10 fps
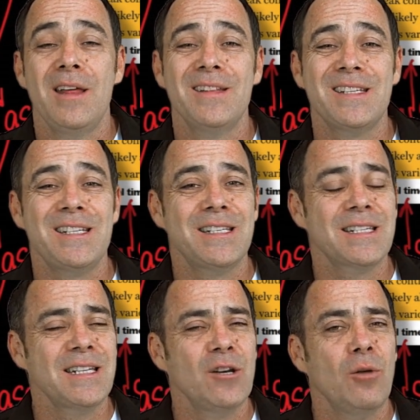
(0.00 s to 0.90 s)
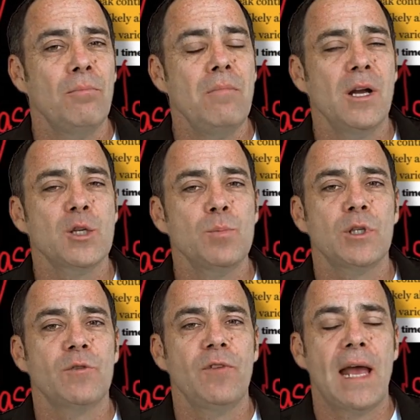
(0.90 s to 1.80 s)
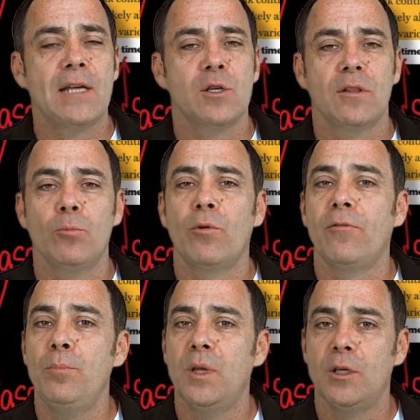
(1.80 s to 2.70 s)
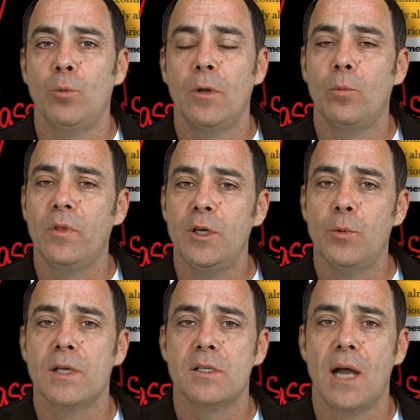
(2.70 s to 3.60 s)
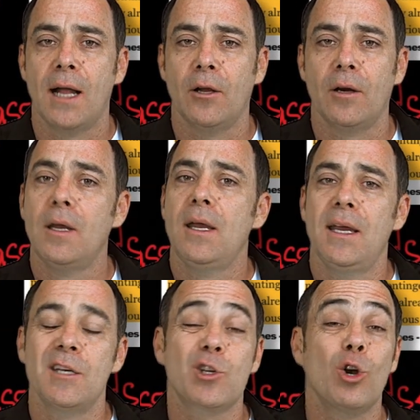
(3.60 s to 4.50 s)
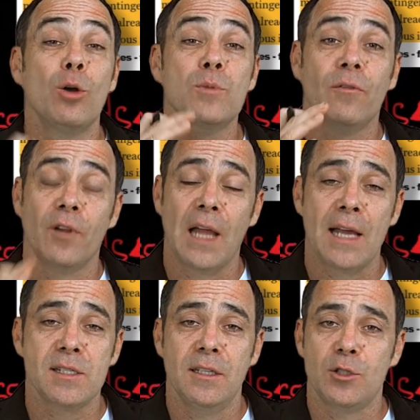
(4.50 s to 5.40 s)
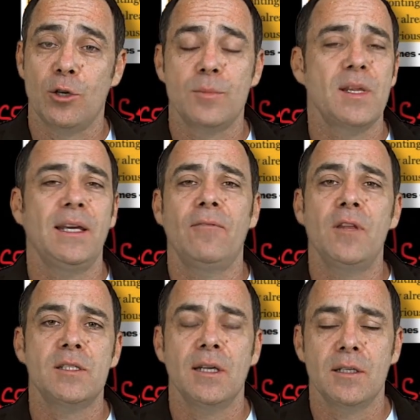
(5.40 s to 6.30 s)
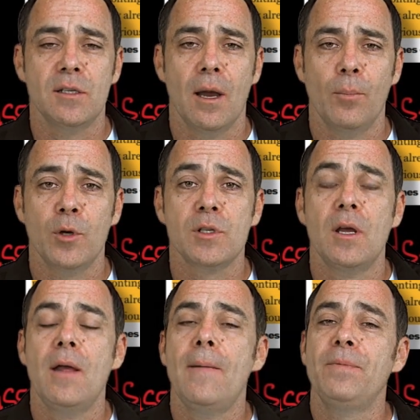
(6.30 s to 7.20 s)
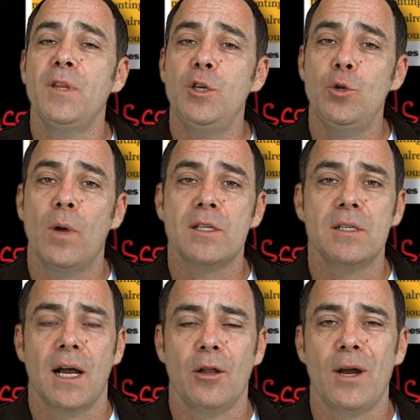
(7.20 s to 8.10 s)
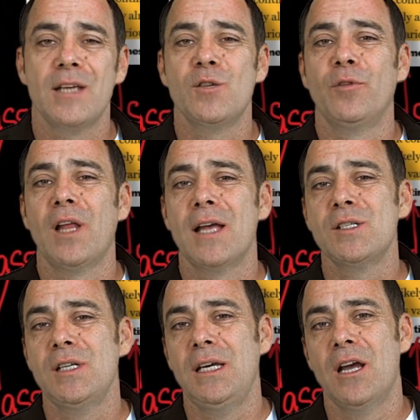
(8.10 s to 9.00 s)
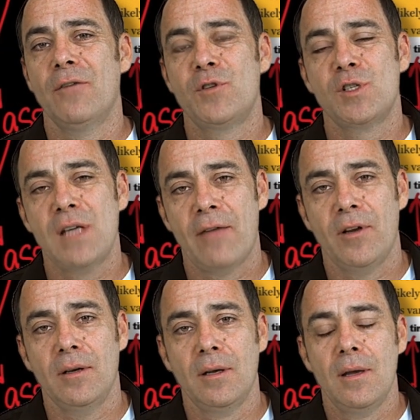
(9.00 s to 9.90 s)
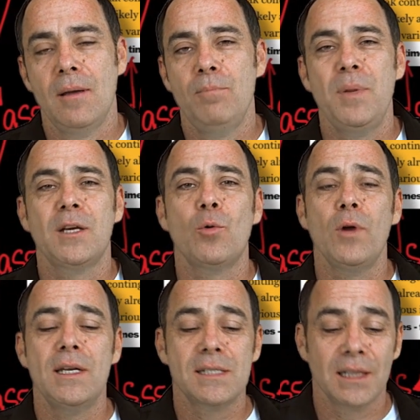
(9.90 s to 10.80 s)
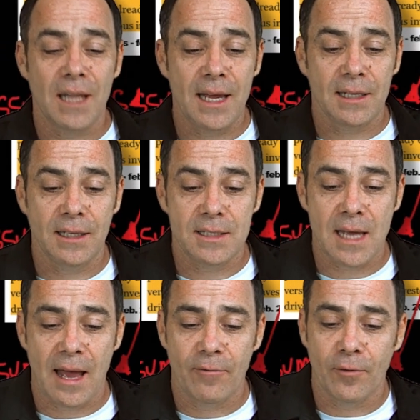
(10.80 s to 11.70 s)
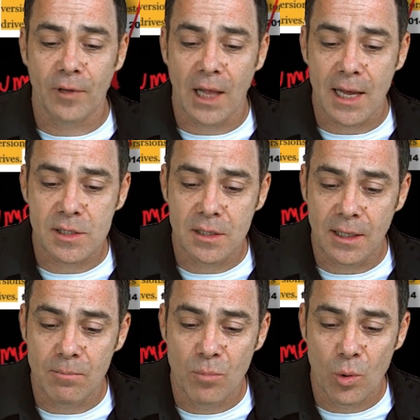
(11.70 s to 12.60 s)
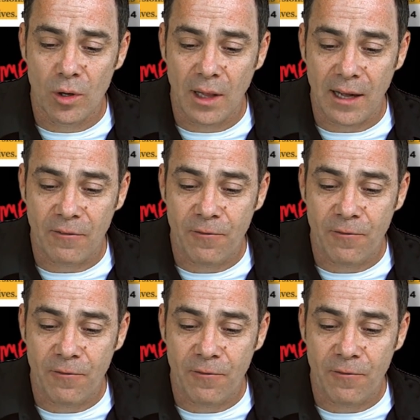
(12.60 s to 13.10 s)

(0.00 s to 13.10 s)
This is still much, much faster than we're familiar with the US dollar. In terms of velocity terms, they give these things numbers. The US dollar has a velocity of 7. Bitcoin is likely to have a velocity more like